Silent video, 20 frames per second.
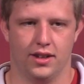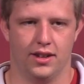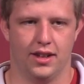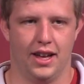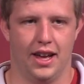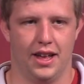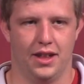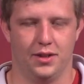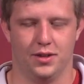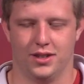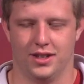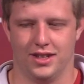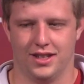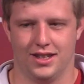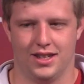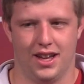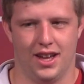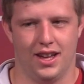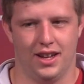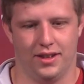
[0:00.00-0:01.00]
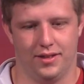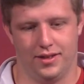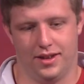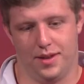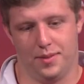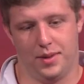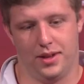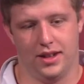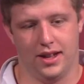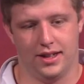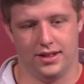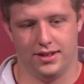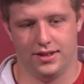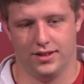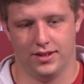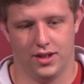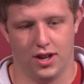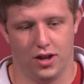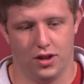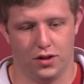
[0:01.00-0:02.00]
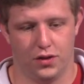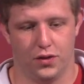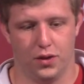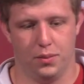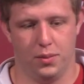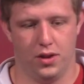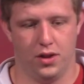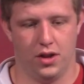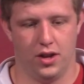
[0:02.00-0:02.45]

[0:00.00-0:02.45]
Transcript: yeah, it was insane. I mean, that's college football.